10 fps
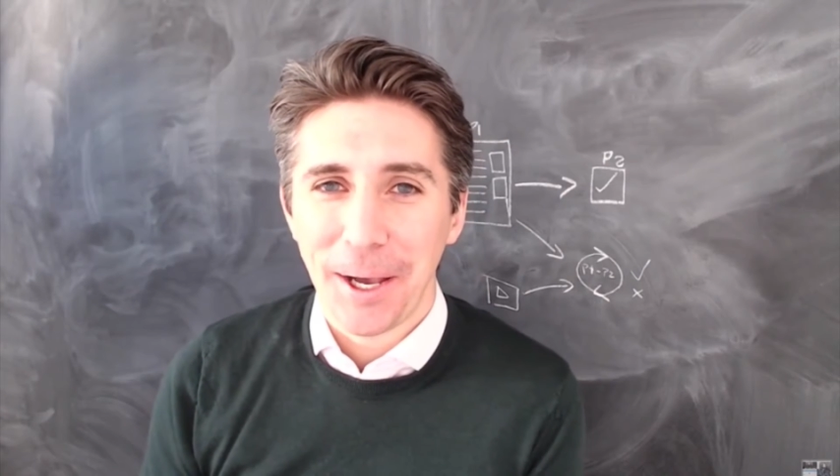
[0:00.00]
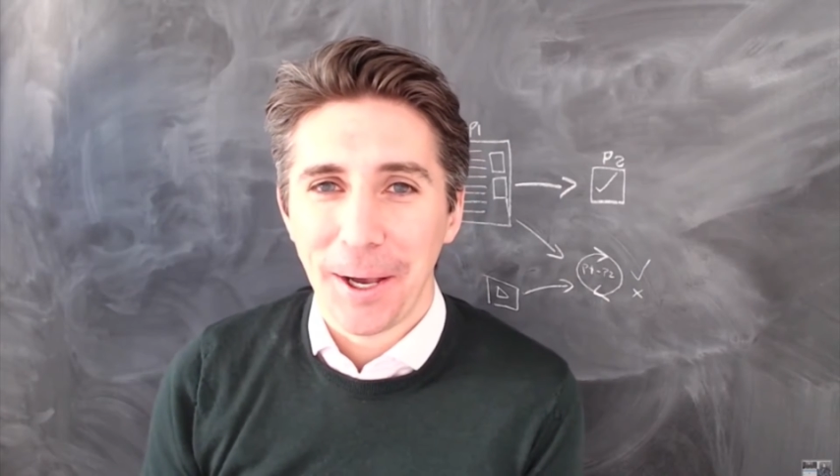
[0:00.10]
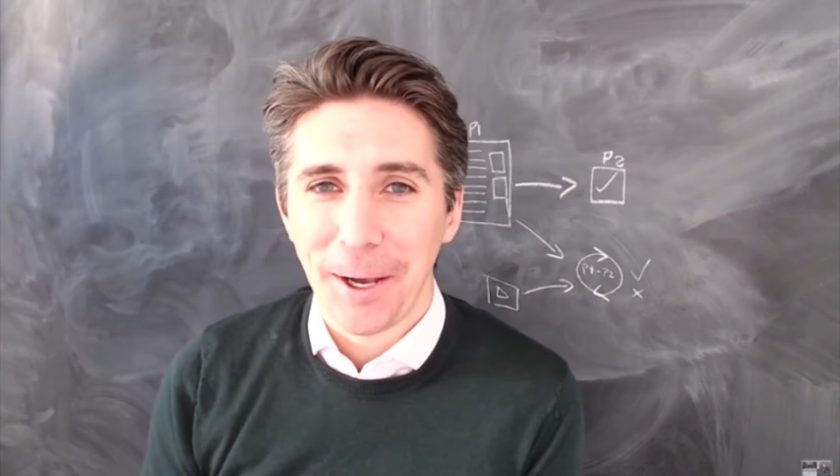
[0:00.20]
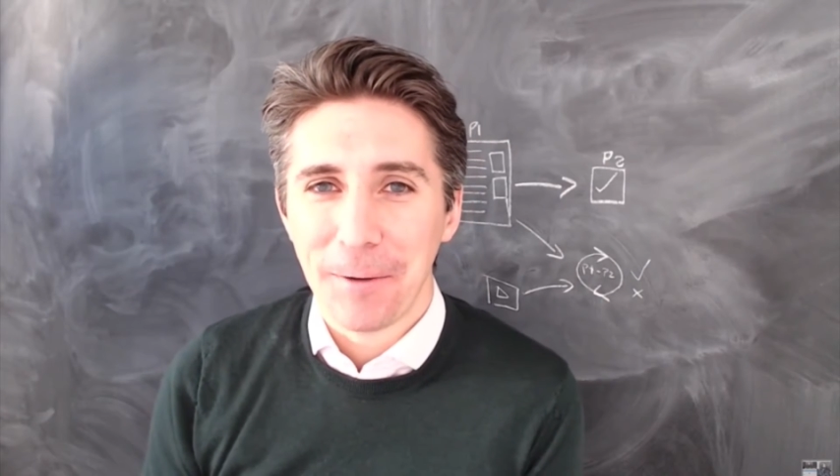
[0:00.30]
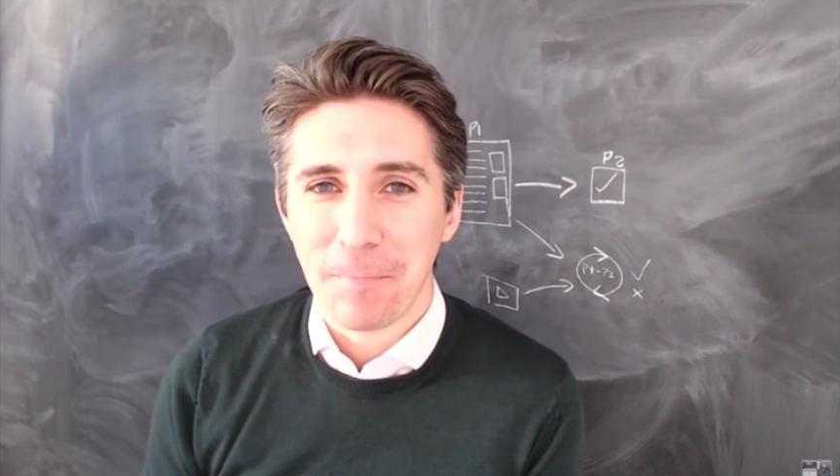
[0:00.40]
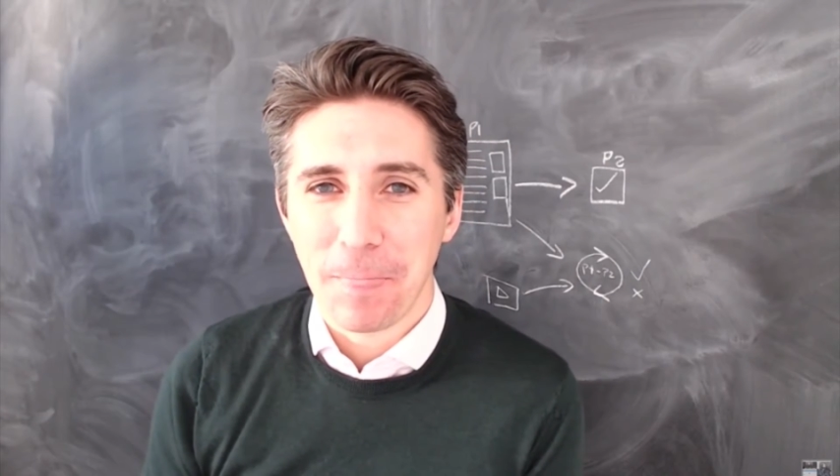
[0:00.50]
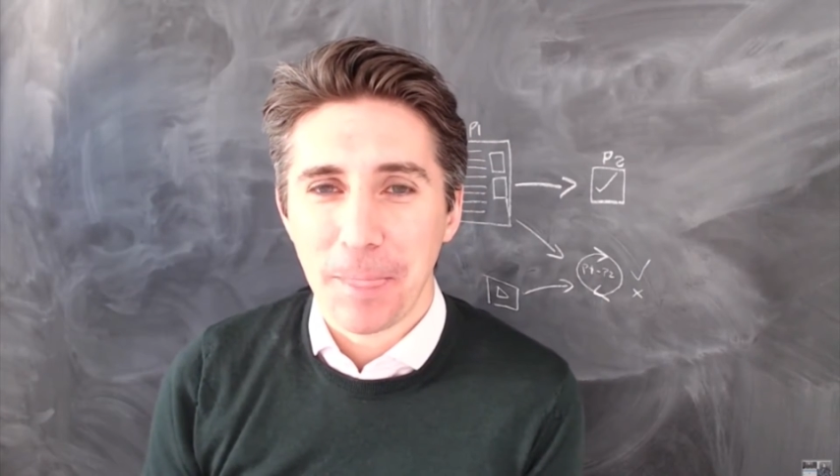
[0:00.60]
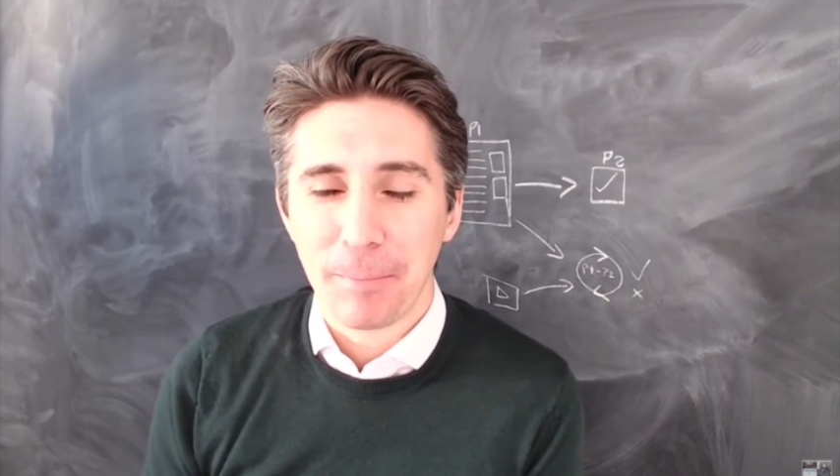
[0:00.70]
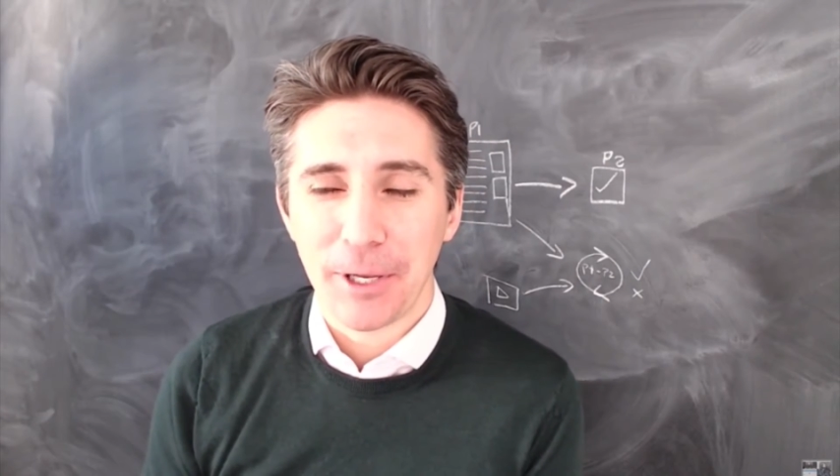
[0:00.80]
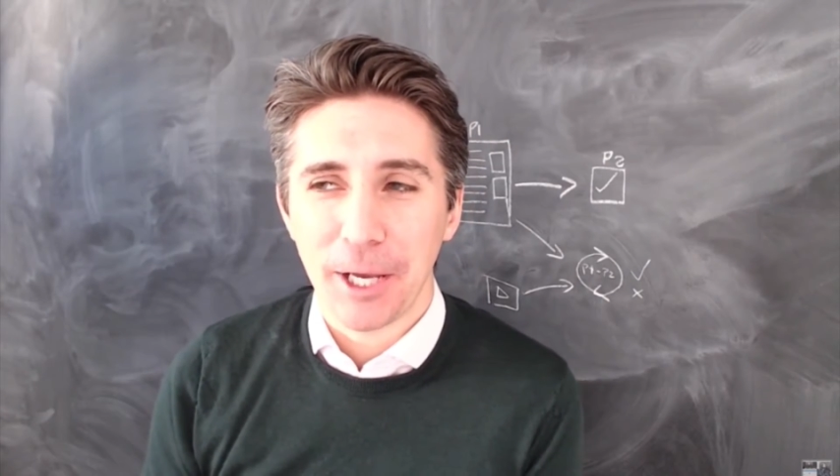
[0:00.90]

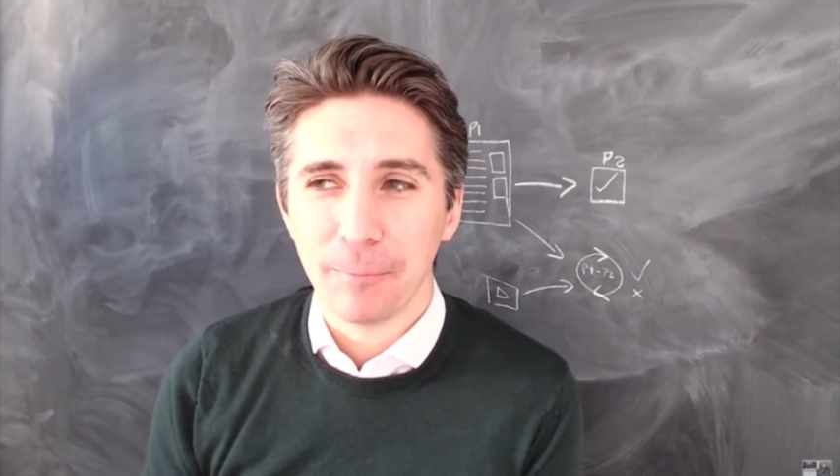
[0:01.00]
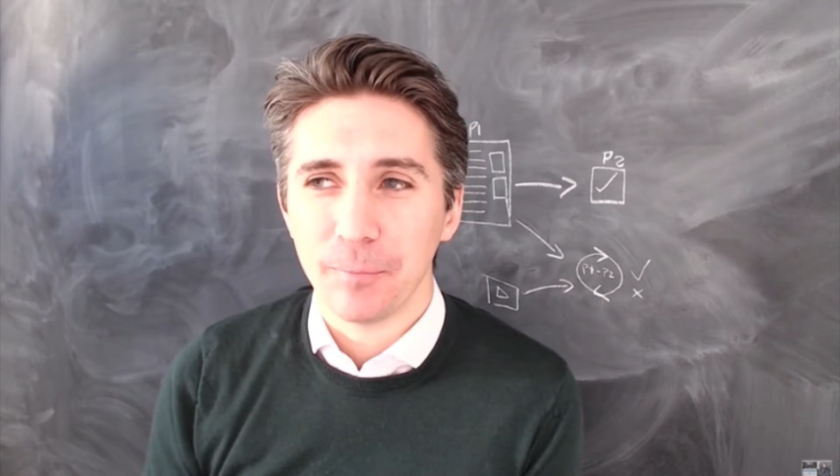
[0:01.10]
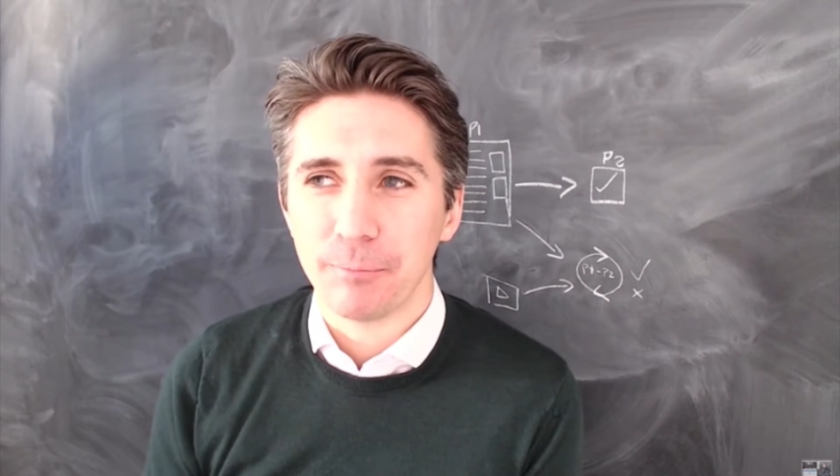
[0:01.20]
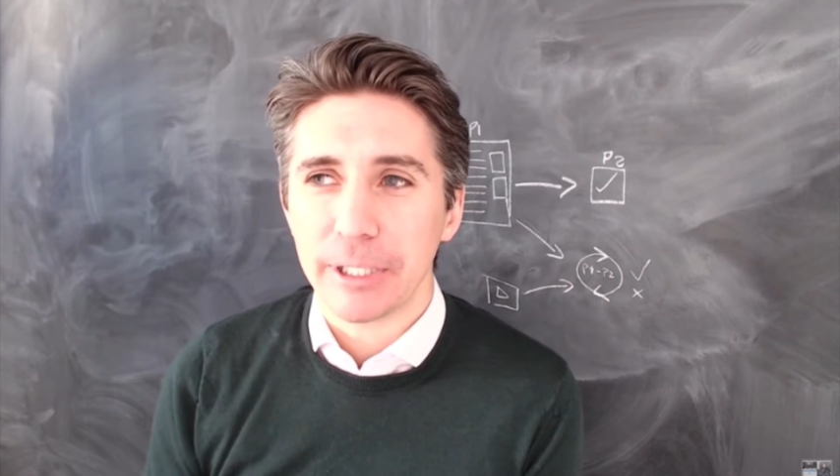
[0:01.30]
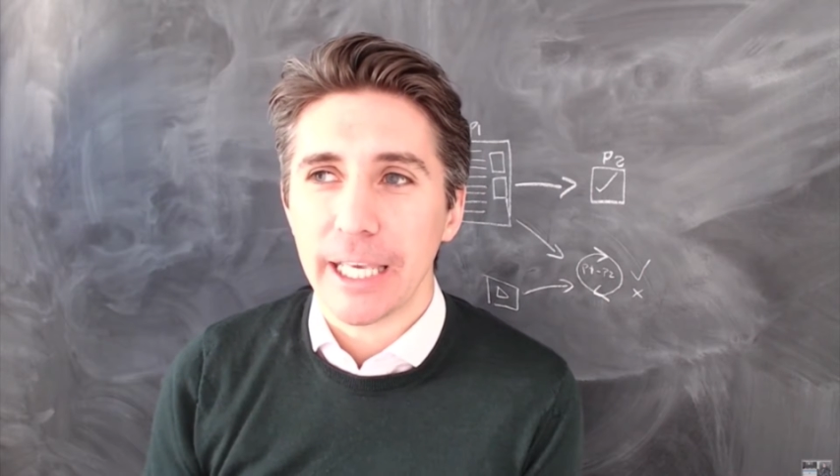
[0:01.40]
But